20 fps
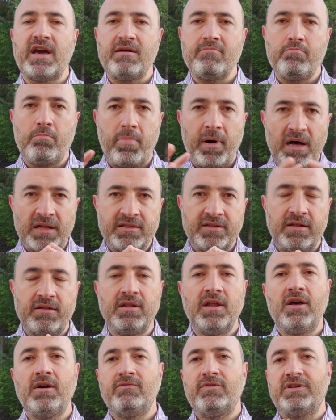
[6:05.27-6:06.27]
a
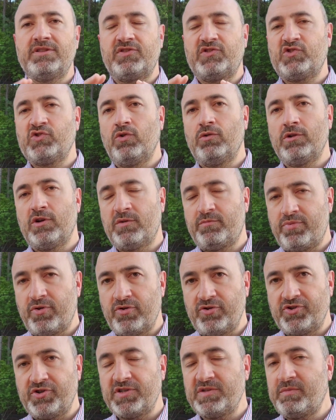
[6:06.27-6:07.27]
bundle with solar
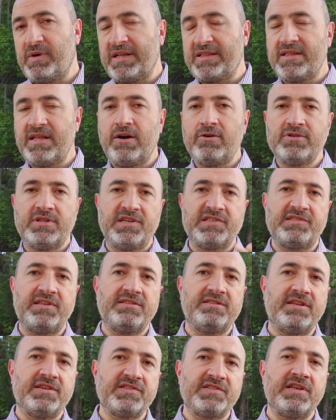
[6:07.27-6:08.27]
purchase, but now Tesla
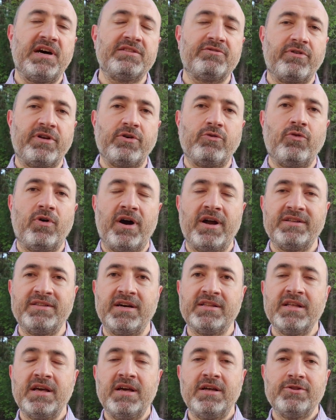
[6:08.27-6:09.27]
does not require
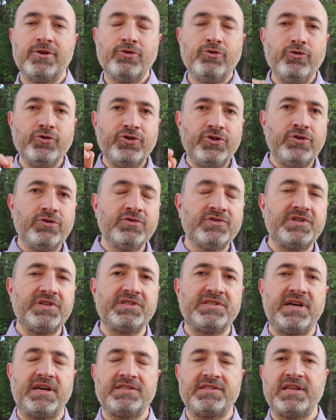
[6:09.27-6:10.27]
that. The good news
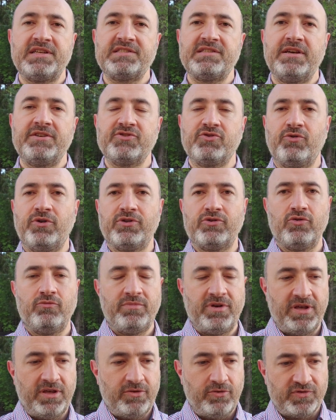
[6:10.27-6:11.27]
is that Tesla is going to
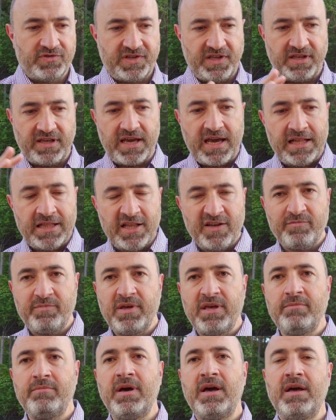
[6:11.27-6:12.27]
be using
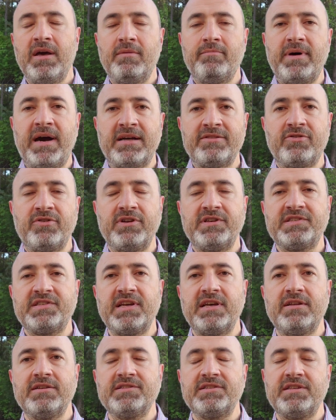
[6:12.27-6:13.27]
LFP battery
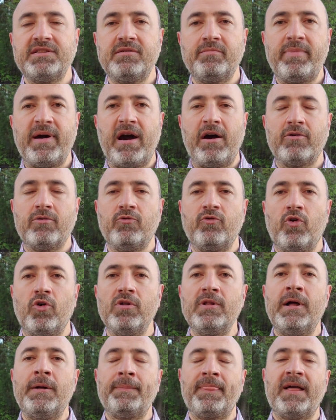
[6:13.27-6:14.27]
cells in the
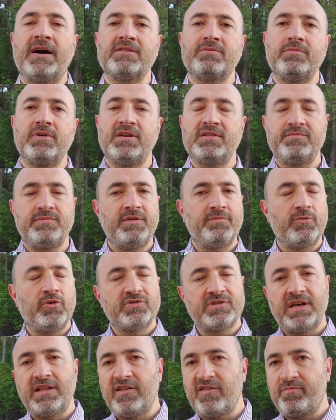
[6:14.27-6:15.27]
Powerwall. That means
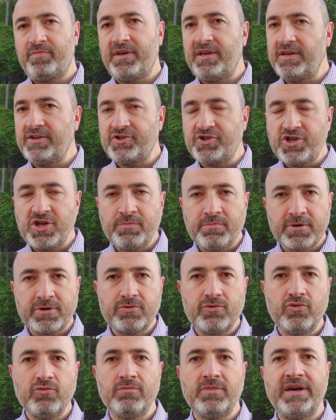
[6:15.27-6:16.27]
because LFP is cheaper
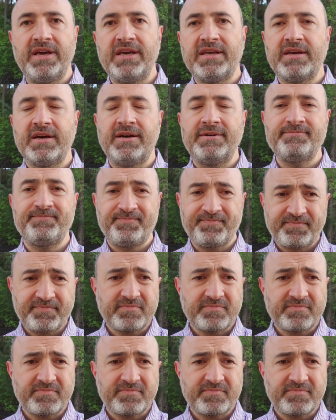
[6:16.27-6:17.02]
to make um,